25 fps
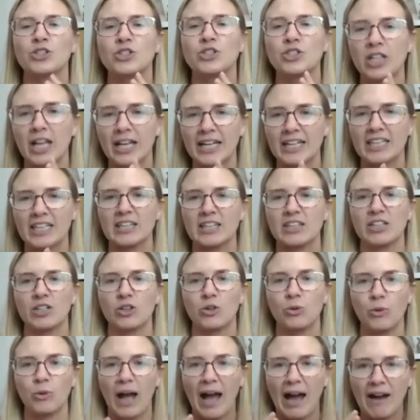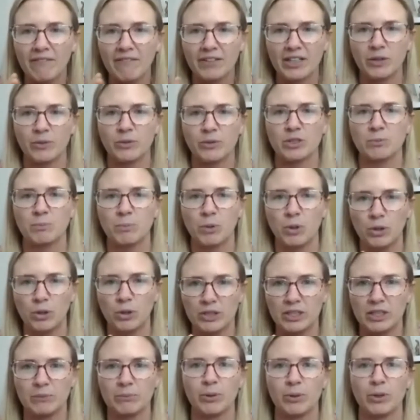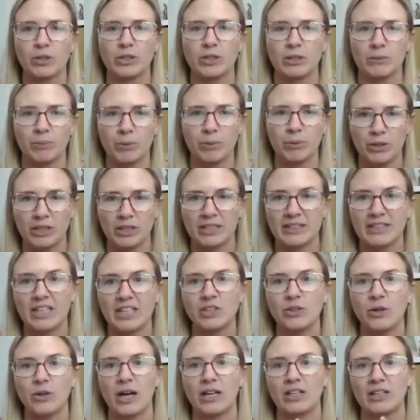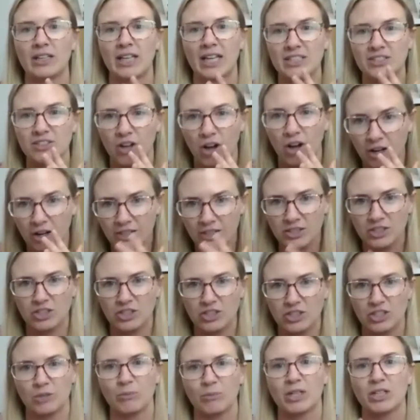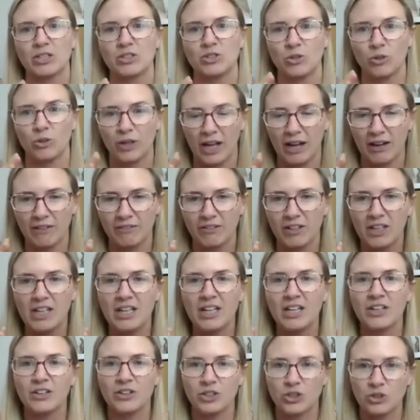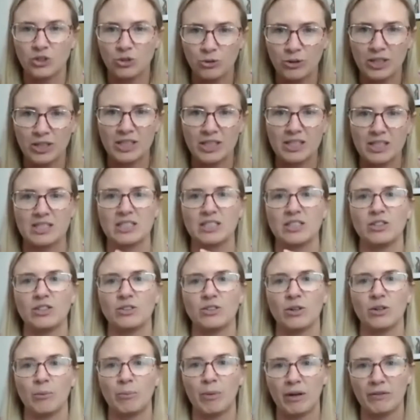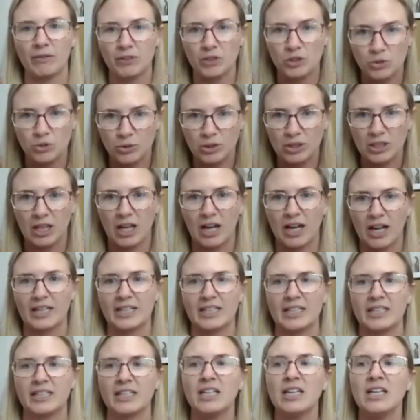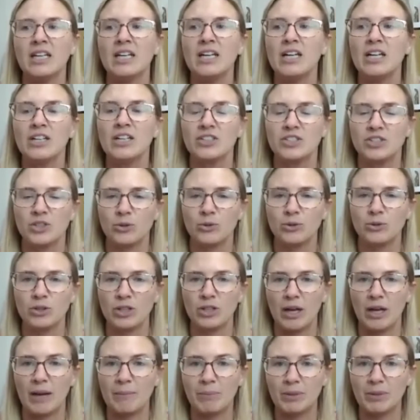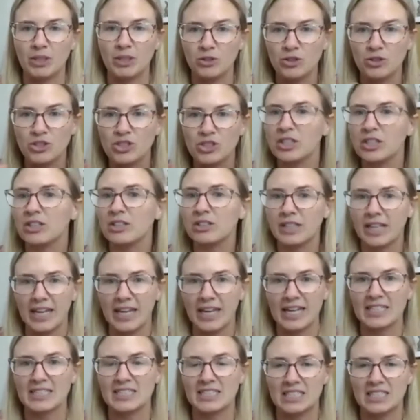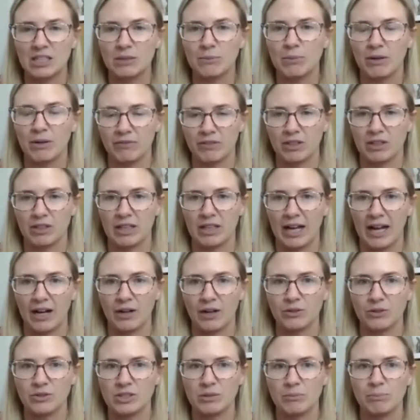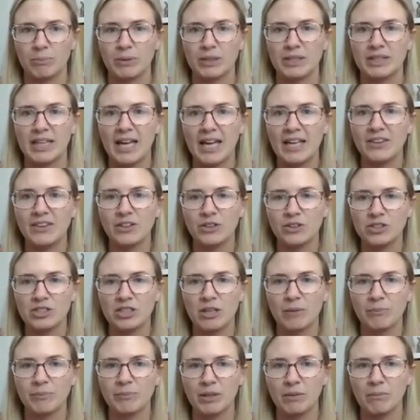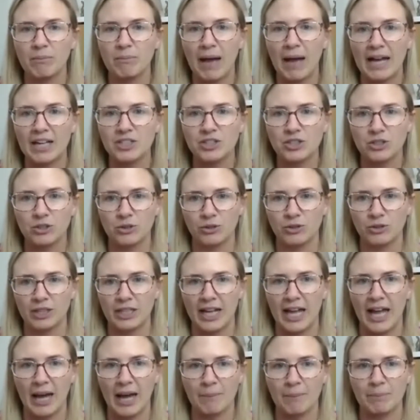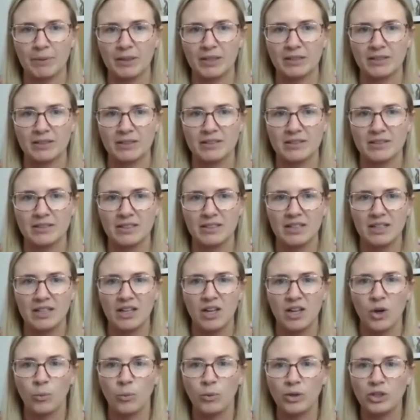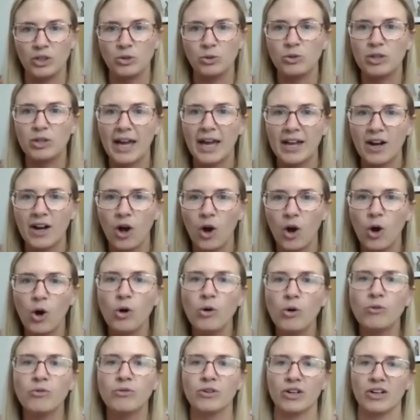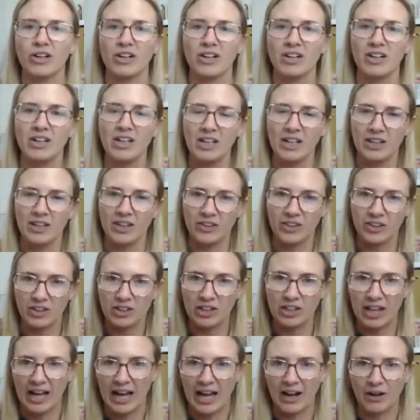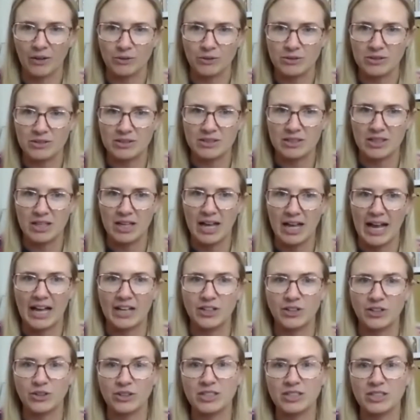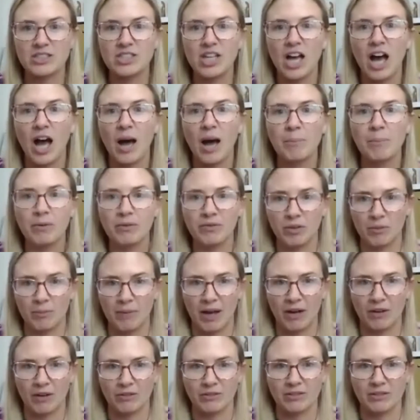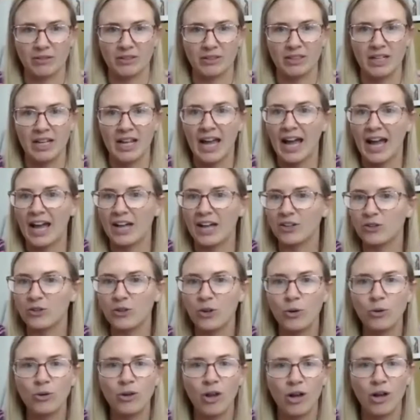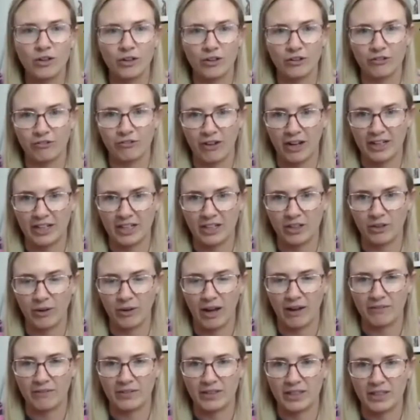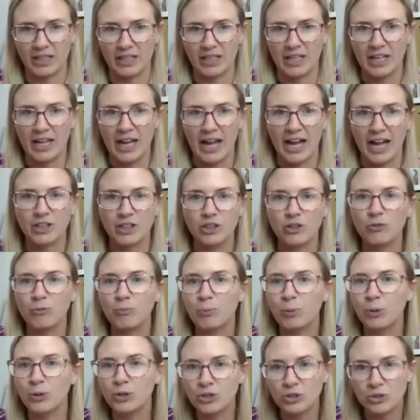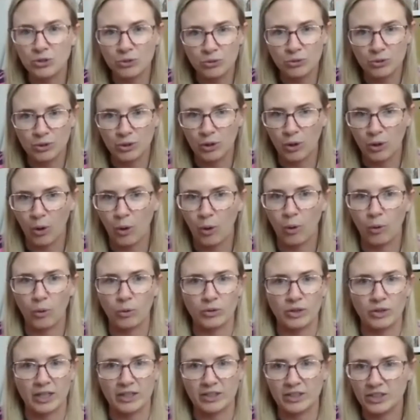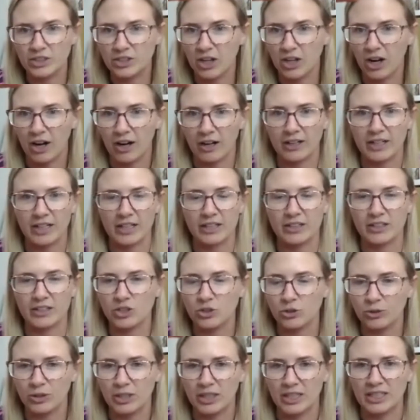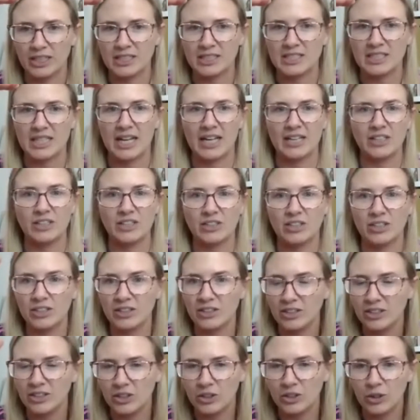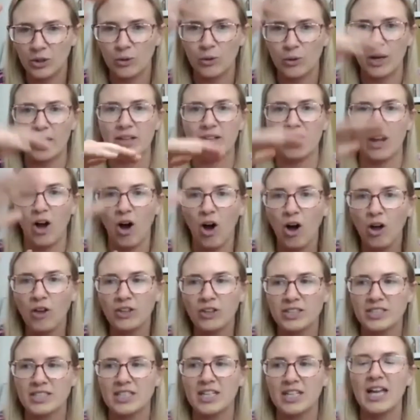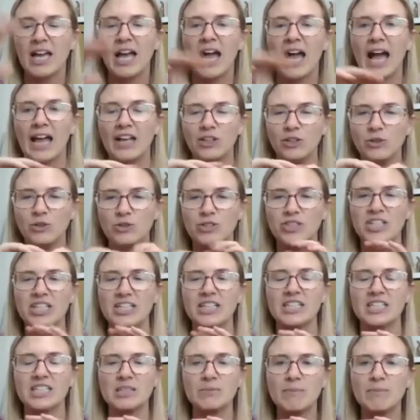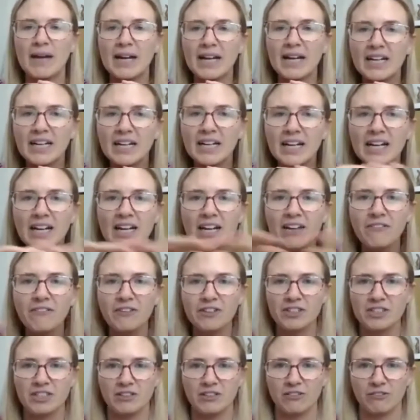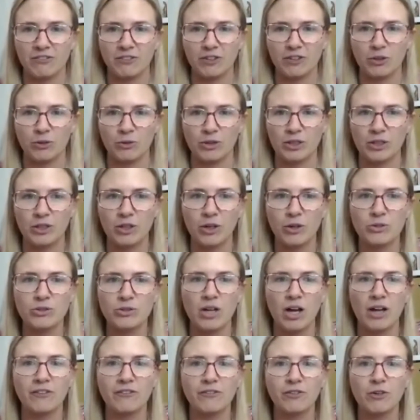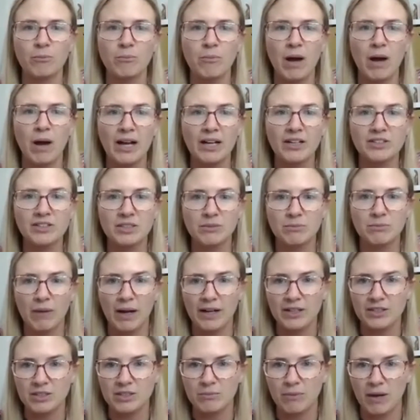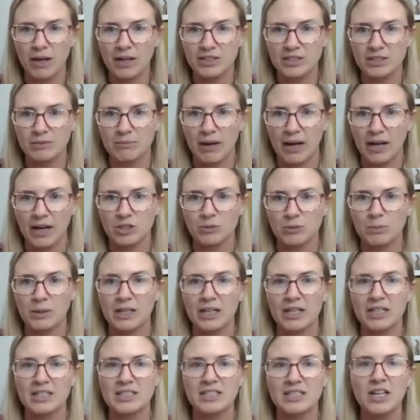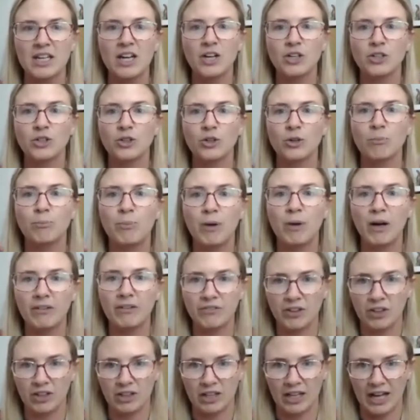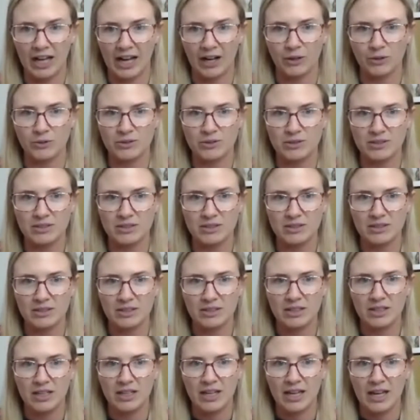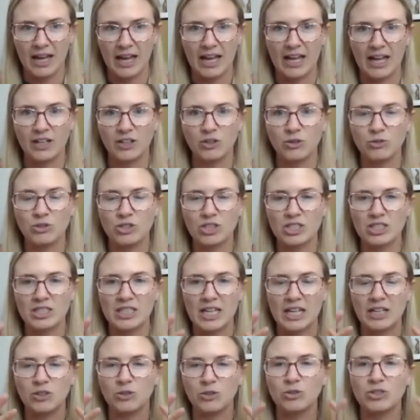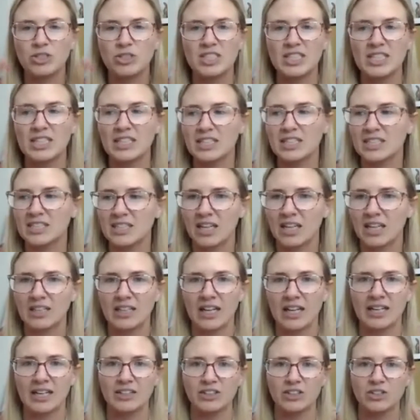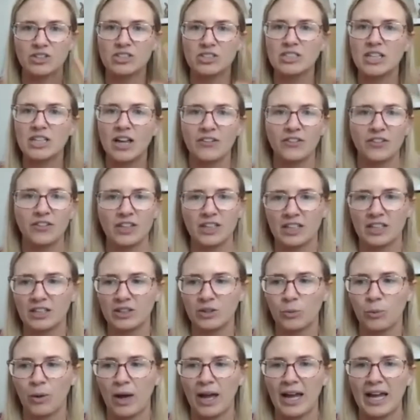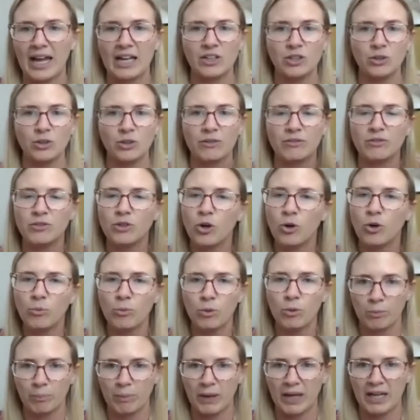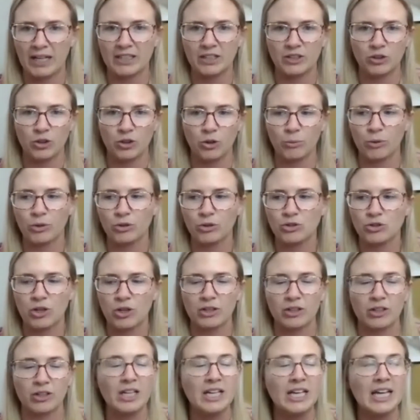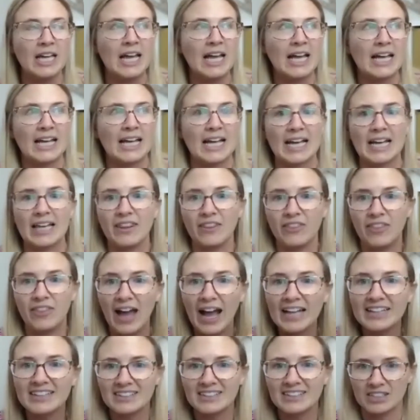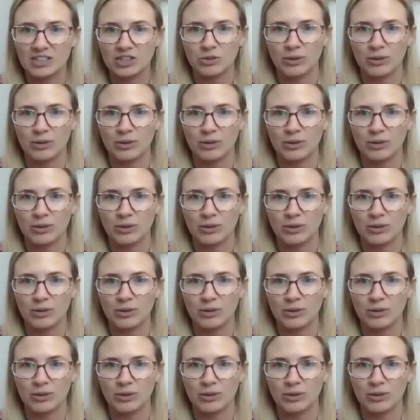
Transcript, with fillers: like the gravity was pulling pulling pulling and then you had less oxygen because you don't have the trees and you're above the tree line and so but you still can't see above the clouds but then there's something magical that happens when you get over the clouds and you're mm-hmm. at the mm-hmm. top of the mountain and you're mm-hmm. no longer fighting gravity and you've pushed through the cold and the dark and the trees and the you know and all this and you see this magnificent view that goes on for miles and miles and miles and miles because you're above the clouds and you just and you see the sunlight there's nothing in the way and you have no more pain and no more struggle that's the